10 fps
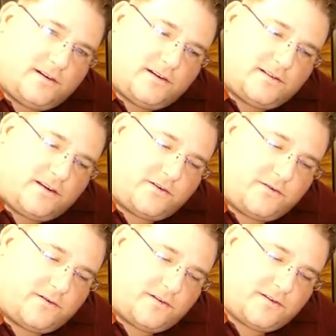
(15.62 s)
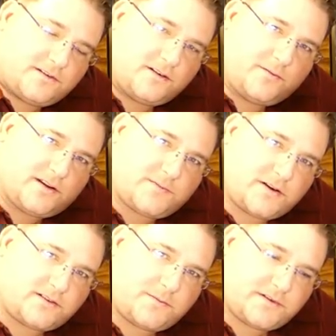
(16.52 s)
Stay tuned, this is going to be a
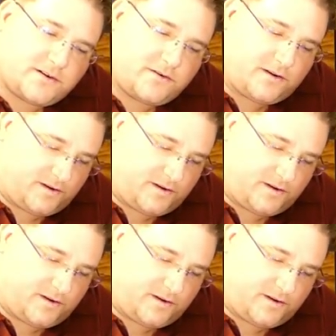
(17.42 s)
special episode.